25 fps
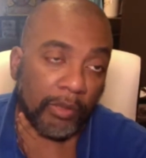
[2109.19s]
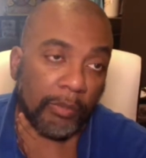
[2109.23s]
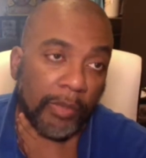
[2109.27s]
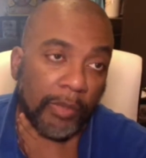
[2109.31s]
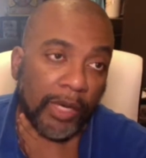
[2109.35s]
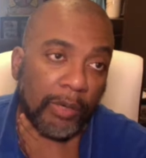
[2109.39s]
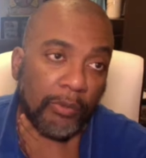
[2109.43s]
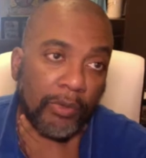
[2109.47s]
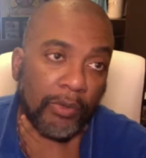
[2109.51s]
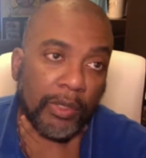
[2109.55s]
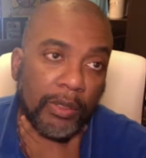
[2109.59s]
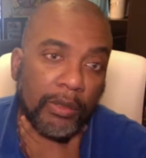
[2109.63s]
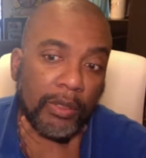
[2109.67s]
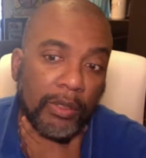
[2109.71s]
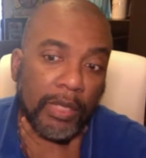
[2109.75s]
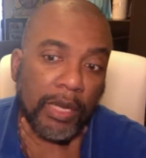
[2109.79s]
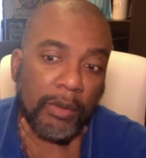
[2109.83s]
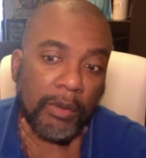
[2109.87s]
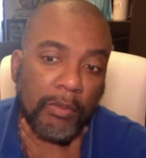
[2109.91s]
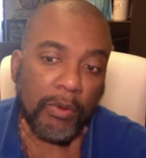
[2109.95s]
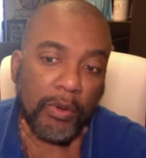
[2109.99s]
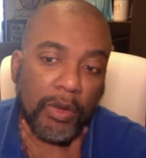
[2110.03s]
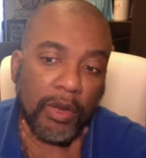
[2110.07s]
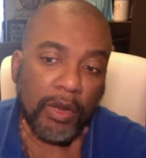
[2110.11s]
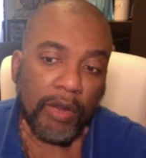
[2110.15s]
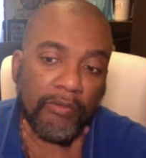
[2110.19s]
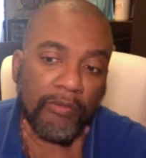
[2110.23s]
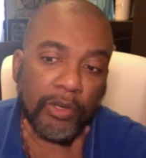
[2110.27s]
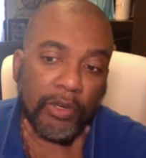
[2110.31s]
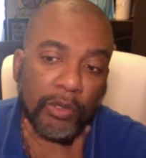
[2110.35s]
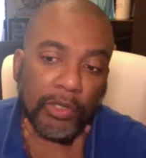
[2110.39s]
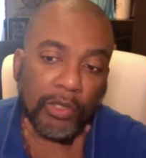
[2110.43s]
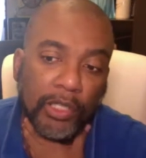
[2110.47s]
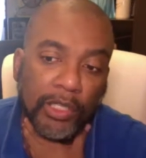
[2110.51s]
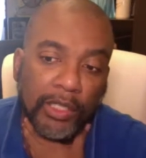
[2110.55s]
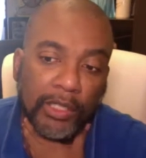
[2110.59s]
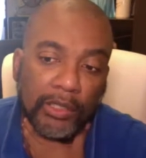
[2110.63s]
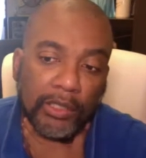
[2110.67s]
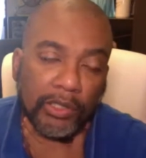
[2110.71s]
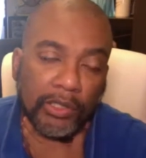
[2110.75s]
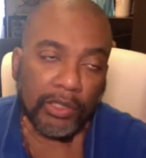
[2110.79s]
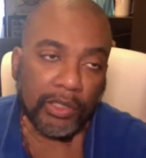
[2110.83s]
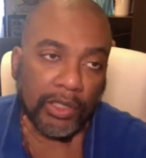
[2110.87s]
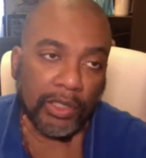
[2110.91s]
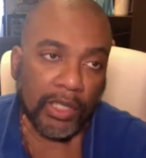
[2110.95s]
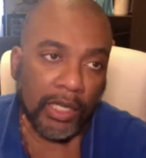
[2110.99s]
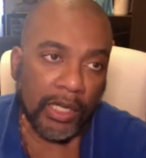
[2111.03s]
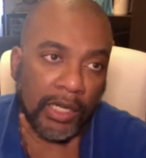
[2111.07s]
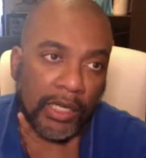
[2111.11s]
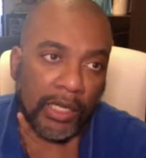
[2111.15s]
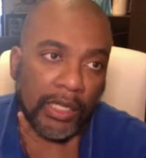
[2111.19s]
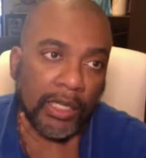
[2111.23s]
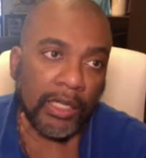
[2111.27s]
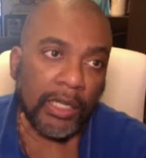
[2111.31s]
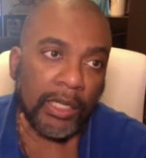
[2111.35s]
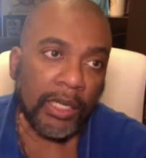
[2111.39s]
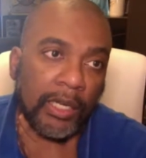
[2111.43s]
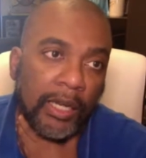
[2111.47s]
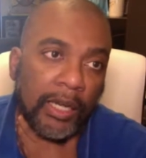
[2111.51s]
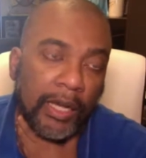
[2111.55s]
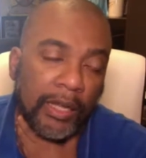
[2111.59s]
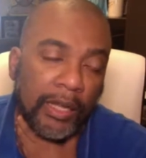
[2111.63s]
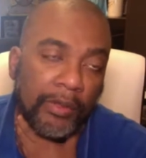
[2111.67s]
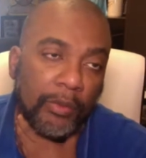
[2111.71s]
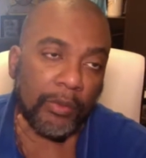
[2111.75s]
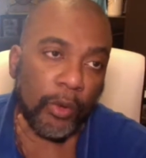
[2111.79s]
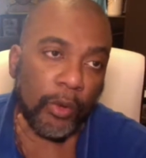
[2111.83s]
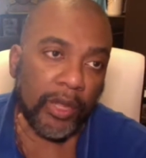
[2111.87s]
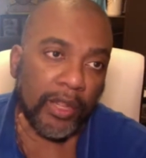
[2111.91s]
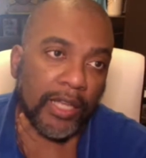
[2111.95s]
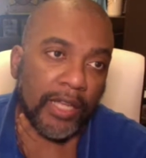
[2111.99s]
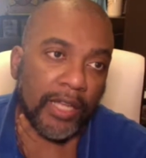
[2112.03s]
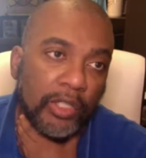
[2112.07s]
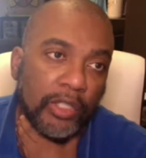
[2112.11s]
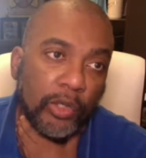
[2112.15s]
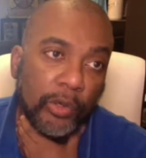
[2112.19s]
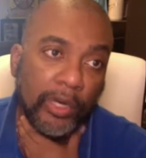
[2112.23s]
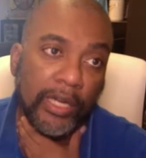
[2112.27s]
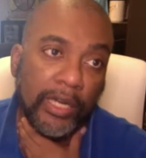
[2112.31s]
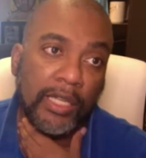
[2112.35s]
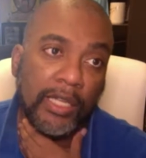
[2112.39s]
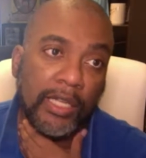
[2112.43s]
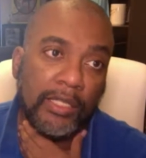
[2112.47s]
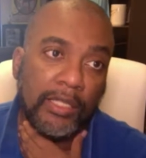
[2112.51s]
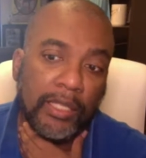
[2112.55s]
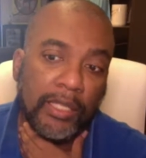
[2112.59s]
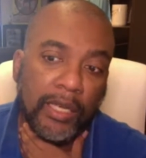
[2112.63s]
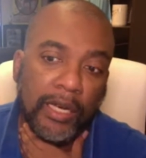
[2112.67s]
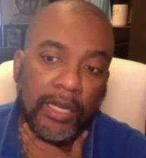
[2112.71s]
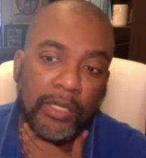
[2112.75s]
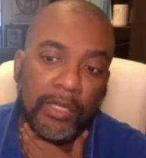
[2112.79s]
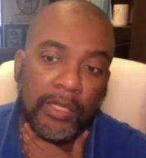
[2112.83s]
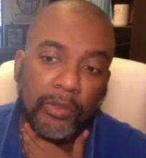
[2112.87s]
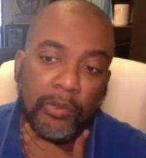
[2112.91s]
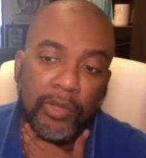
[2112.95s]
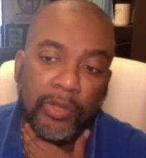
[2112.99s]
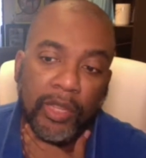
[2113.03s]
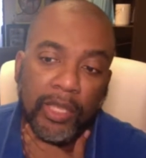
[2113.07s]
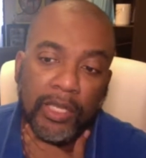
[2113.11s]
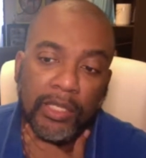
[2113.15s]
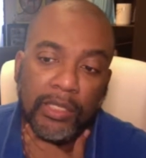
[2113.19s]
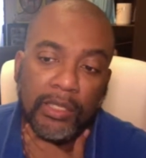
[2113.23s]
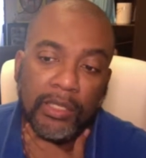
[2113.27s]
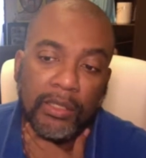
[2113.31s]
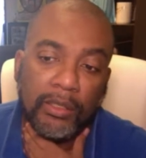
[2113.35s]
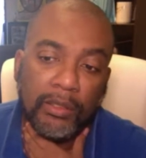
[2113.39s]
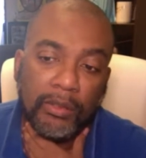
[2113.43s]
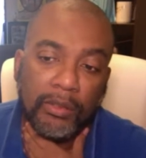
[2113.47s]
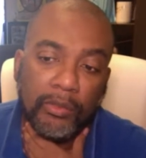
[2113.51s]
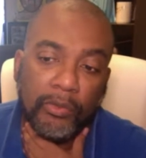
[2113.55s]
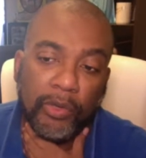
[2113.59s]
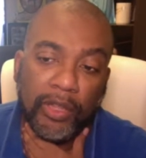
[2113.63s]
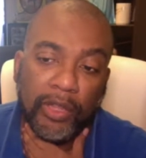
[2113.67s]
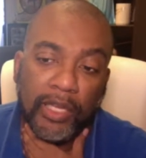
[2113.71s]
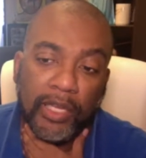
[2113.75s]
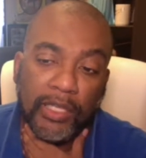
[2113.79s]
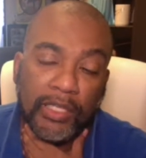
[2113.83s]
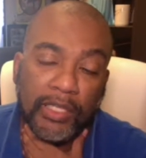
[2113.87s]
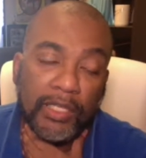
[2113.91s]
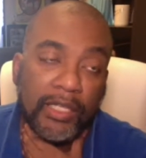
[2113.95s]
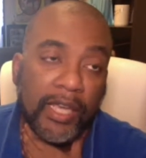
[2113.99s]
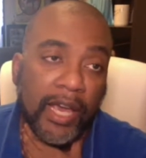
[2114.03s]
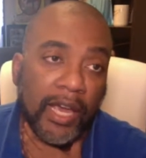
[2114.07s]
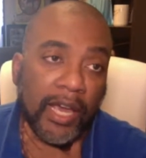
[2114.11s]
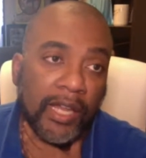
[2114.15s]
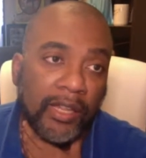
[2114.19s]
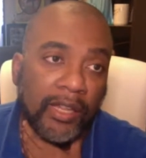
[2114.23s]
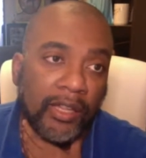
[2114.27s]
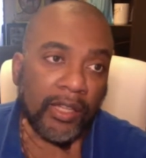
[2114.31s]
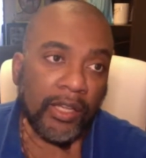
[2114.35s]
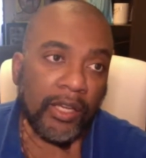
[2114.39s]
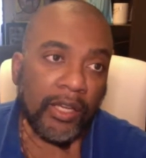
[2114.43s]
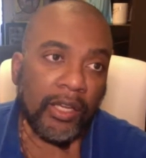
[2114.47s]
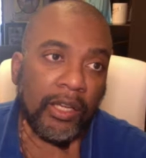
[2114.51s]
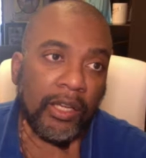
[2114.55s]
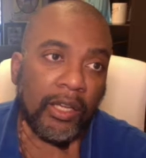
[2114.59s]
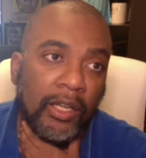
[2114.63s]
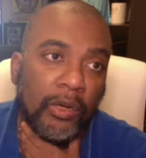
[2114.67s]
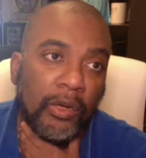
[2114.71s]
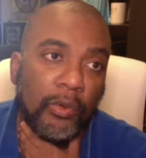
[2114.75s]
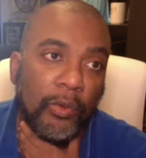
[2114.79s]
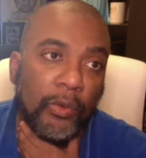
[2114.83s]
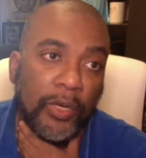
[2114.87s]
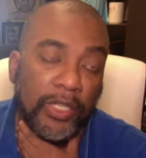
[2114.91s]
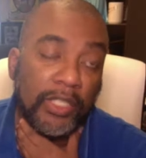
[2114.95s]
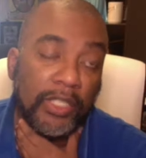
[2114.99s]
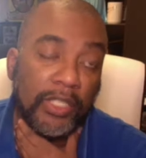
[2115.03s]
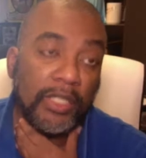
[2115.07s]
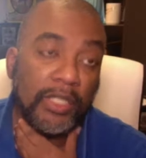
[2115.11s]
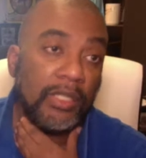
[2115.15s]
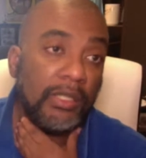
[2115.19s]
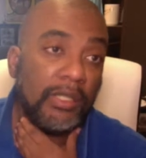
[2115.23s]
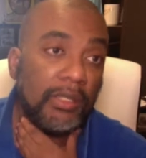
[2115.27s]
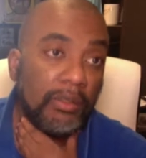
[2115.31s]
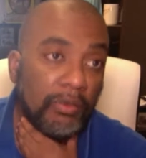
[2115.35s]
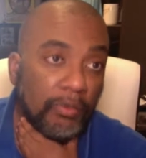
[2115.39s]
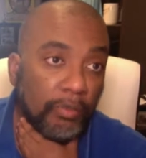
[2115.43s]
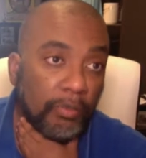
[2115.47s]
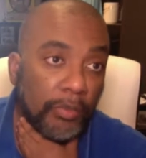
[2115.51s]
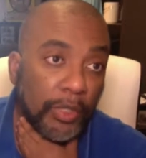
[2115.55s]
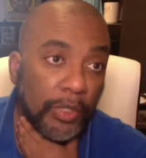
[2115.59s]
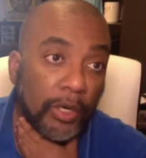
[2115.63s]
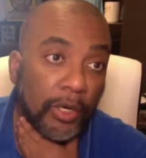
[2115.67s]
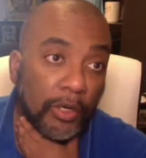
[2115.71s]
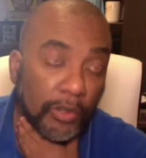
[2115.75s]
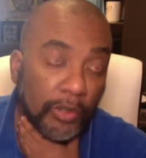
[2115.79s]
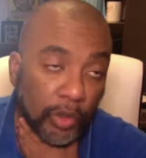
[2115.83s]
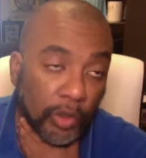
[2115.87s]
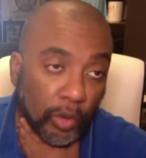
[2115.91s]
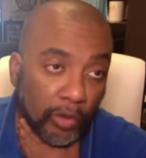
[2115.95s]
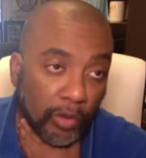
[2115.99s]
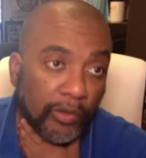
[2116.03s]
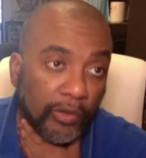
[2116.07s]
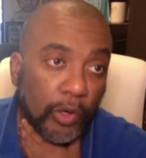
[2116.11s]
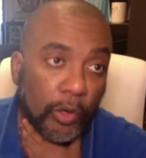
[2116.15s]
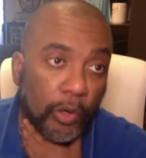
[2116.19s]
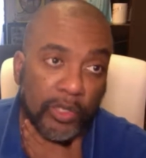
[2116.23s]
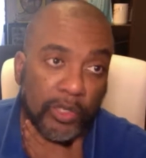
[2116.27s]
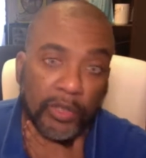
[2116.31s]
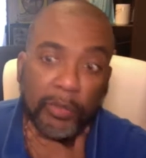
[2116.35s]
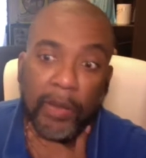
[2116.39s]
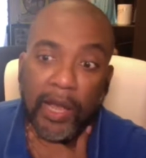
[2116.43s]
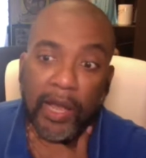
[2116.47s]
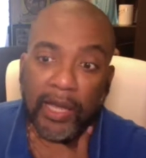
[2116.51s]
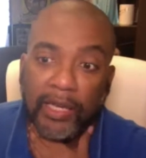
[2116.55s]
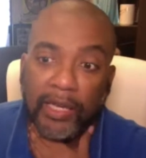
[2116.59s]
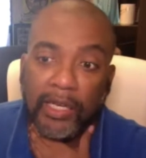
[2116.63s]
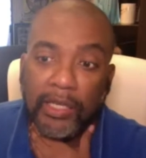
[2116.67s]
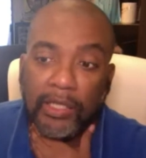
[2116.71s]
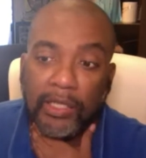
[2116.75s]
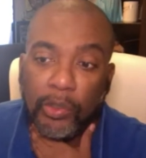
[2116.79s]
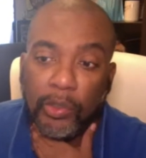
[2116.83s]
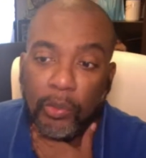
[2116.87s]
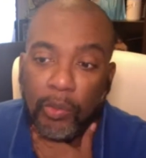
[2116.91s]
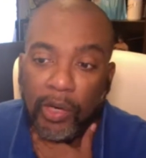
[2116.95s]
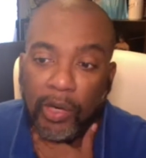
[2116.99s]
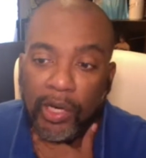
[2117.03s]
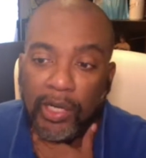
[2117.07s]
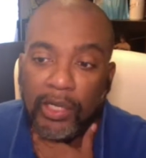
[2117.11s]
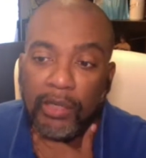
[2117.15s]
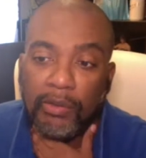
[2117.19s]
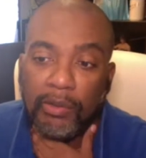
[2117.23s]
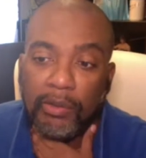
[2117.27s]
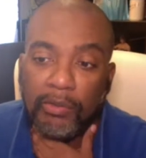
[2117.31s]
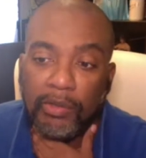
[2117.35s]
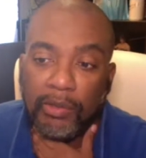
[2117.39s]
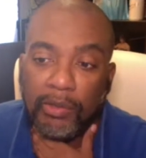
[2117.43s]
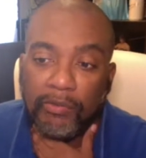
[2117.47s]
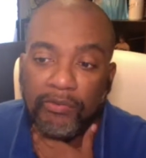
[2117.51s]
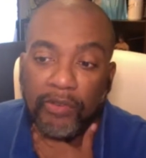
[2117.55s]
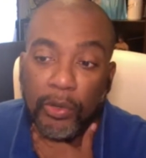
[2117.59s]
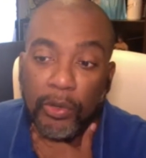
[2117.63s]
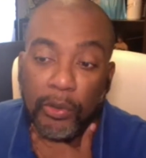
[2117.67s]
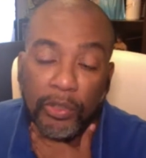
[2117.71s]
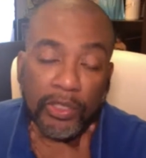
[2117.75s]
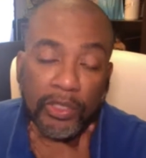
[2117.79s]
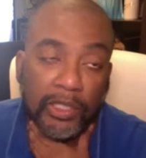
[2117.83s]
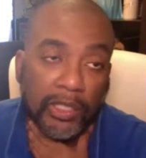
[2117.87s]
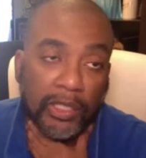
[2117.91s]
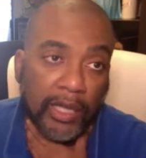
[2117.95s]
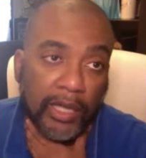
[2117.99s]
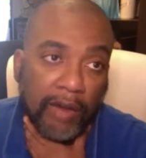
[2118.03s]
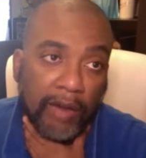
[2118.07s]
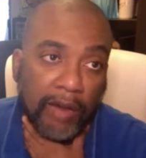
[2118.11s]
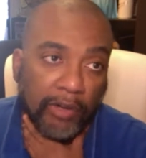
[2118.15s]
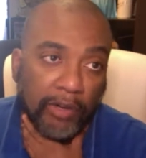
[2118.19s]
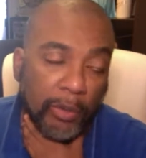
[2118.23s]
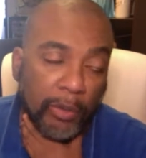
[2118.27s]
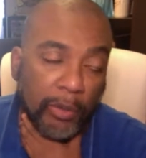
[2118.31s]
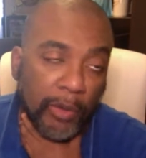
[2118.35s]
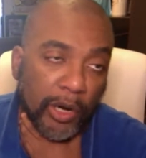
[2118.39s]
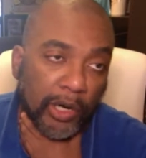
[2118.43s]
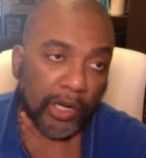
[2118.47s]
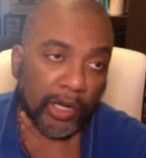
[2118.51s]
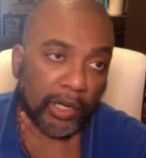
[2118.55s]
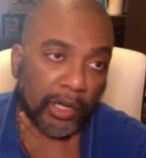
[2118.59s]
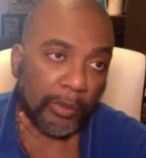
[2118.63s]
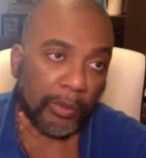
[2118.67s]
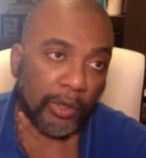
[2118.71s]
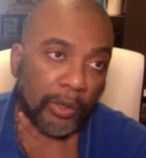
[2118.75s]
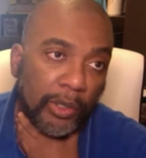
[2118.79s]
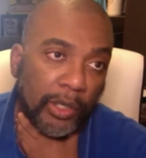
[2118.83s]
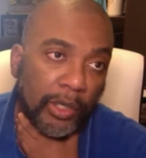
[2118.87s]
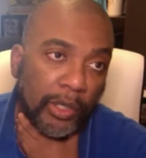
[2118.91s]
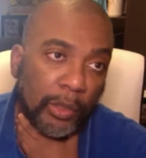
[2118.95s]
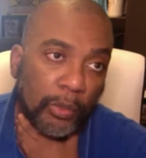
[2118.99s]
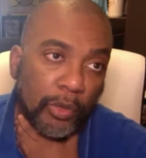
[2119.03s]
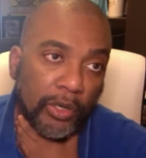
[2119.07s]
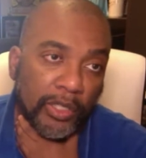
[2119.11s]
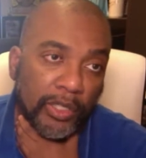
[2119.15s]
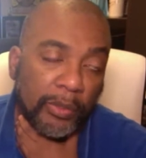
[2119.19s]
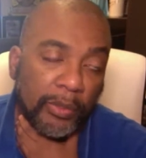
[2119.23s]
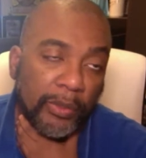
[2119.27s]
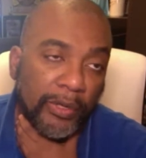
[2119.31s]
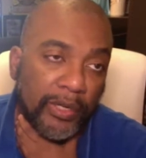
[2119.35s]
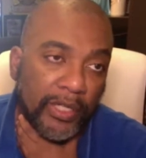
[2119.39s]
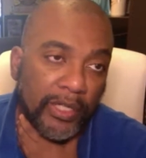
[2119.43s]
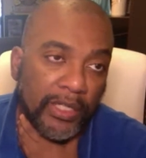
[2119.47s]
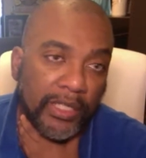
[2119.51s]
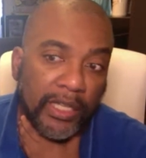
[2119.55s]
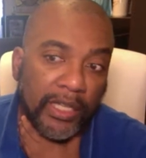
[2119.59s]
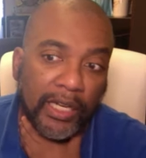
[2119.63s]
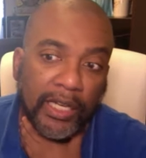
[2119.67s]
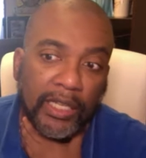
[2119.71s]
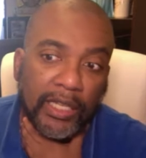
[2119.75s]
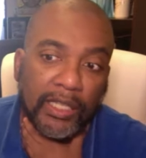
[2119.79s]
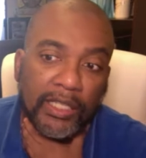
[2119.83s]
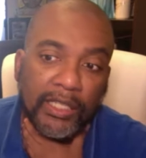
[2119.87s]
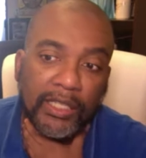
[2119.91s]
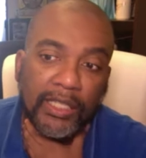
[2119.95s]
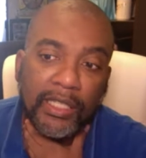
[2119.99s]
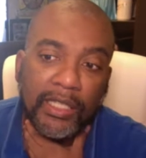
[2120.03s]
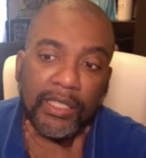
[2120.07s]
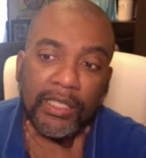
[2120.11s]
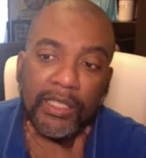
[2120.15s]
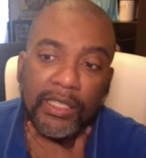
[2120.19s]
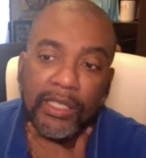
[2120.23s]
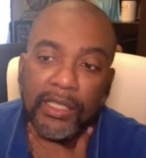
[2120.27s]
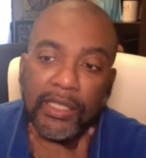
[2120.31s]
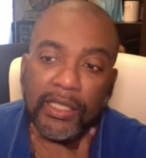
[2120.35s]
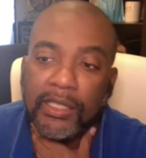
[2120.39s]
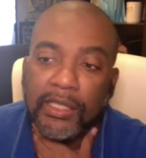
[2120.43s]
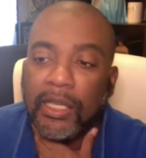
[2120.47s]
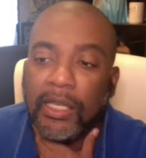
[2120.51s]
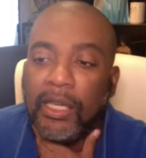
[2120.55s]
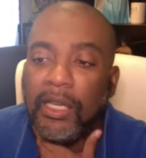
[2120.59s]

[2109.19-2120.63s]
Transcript: But with in, if you look at Toussaint and the way that story ends, it ends with his with his death, which is you know sort of corresponding to what folks in the African American community were experiencing in the '60s.